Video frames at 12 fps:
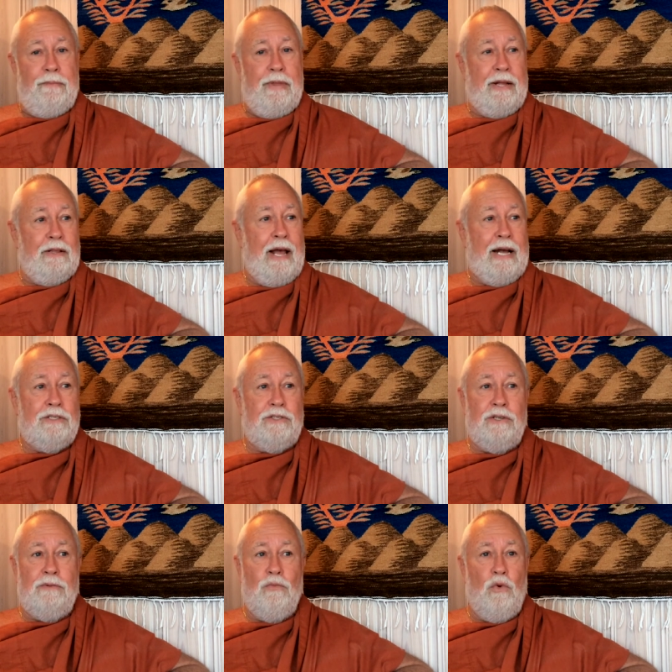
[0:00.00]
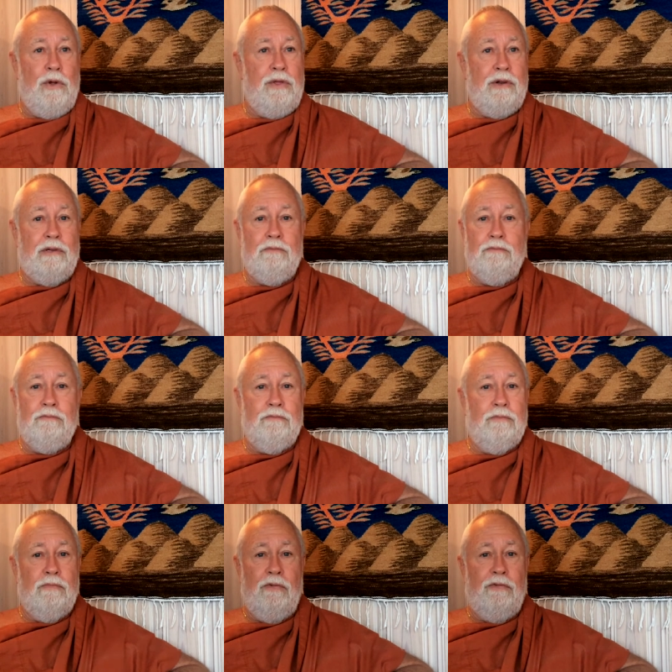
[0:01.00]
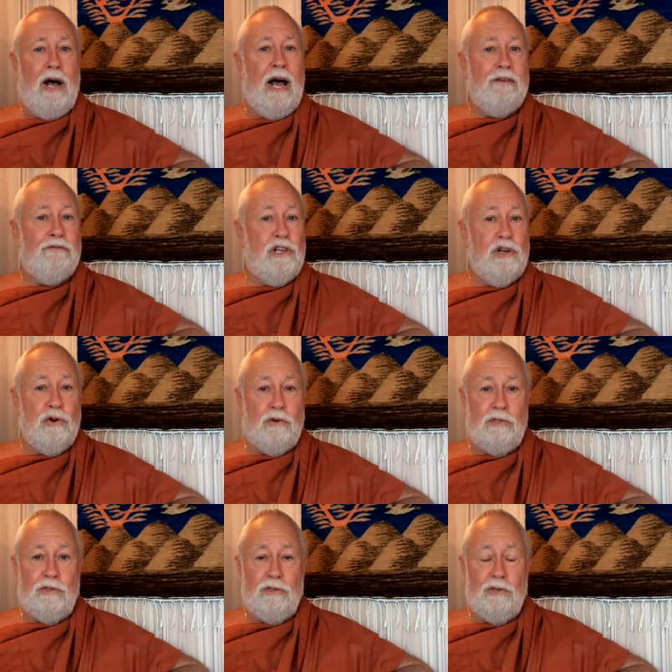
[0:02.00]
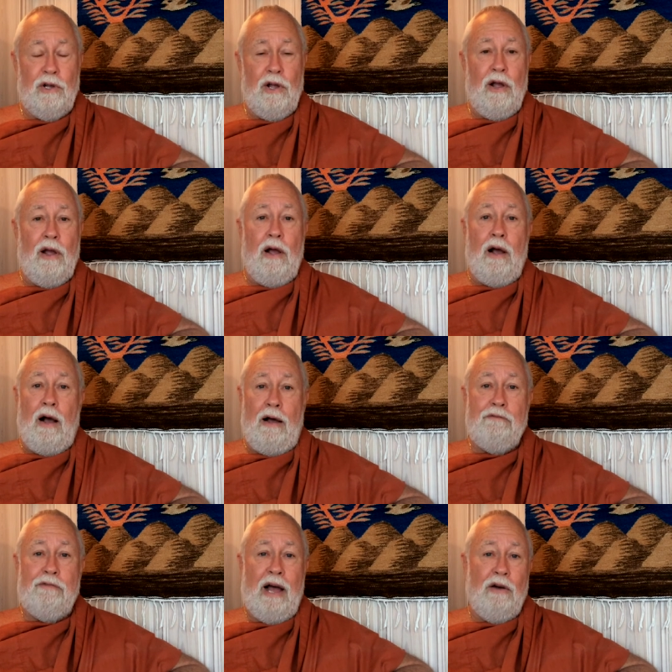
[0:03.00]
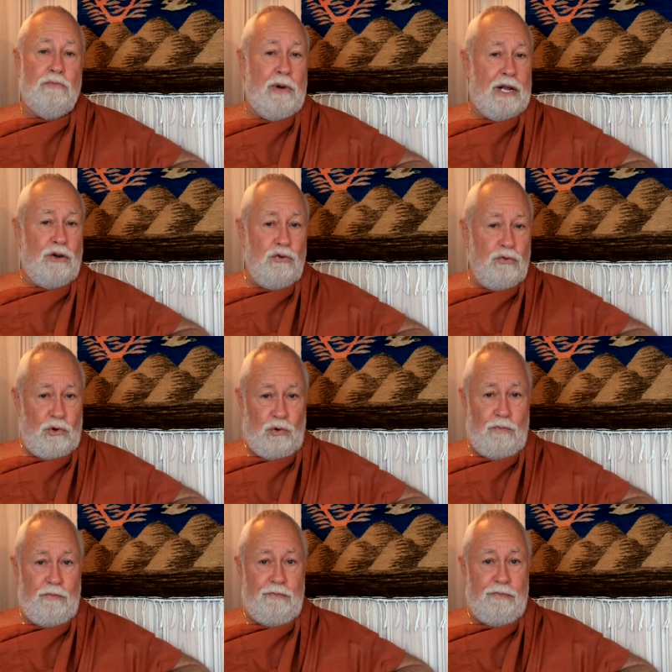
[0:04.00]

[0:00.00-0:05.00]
that lasted more than five years, I found my guru